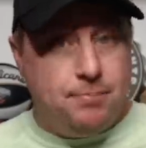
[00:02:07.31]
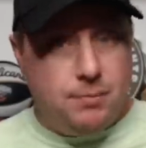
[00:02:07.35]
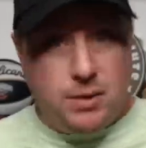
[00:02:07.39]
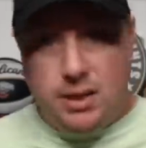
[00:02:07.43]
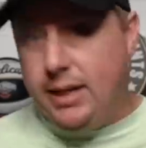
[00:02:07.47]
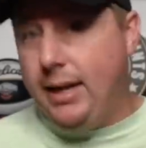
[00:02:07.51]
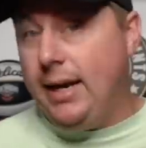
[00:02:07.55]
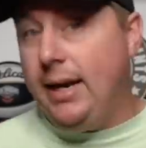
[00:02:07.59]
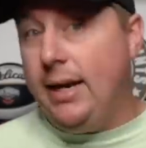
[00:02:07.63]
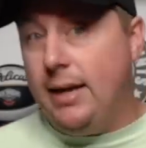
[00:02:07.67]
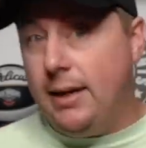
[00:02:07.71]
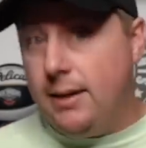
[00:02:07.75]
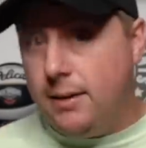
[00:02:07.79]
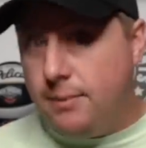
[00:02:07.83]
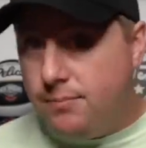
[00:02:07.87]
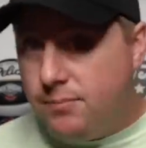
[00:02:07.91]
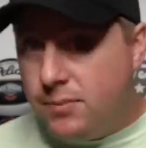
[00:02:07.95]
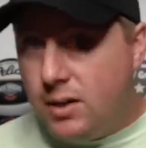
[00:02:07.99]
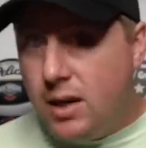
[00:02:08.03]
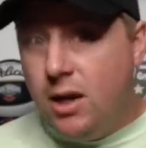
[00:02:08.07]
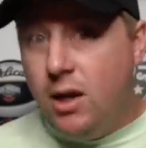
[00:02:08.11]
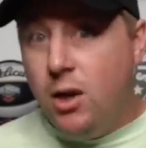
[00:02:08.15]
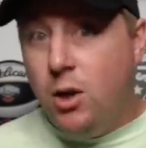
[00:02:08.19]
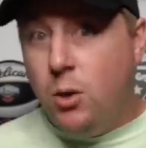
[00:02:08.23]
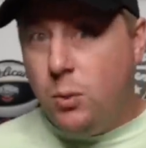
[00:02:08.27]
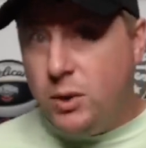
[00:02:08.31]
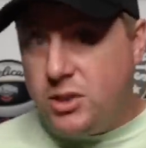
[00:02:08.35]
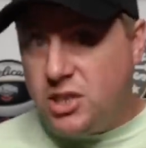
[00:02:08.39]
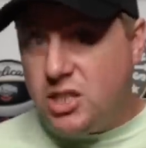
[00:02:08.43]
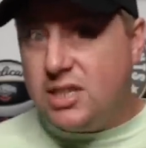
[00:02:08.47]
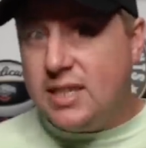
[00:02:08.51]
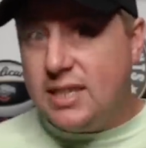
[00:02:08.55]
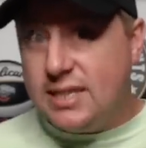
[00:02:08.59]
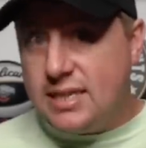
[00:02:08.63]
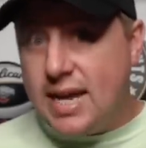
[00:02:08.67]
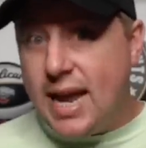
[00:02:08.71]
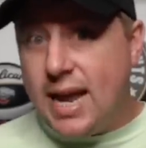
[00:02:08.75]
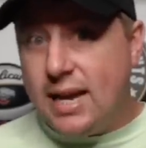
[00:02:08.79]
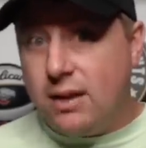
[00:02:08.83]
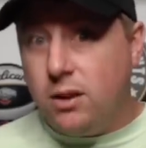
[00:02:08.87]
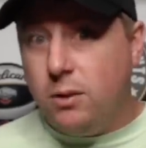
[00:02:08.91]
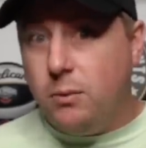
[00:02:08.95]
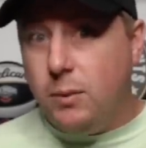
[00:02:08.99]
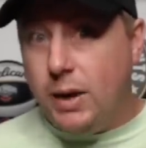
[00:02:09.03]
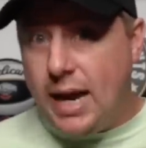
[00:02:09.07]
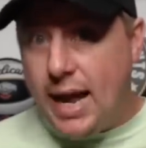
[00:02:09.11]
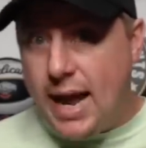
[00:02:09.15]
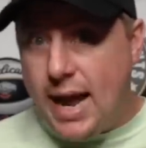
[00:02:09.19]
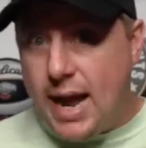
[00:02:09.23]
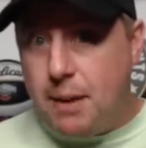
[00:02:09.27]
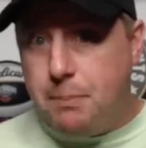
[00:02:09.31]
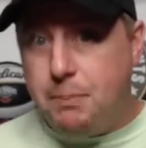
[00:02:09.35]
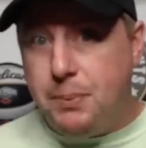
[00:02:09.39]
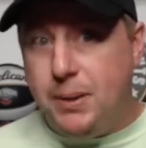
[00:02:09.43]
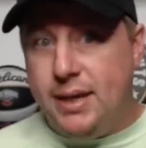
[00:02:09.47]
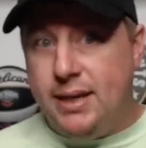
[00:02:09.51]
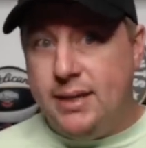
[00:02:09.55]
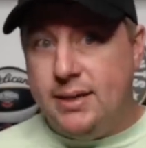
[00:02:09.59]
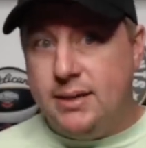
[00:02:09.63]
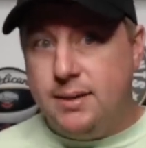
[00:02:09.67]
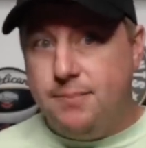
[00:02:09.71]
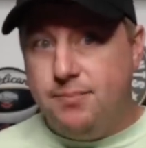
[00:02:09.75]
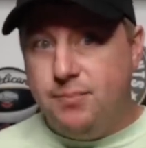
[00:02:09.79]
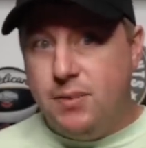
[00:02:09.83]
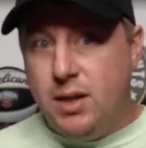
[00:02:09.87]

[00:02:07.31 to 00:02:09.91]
Yeah, which is exactly what happened.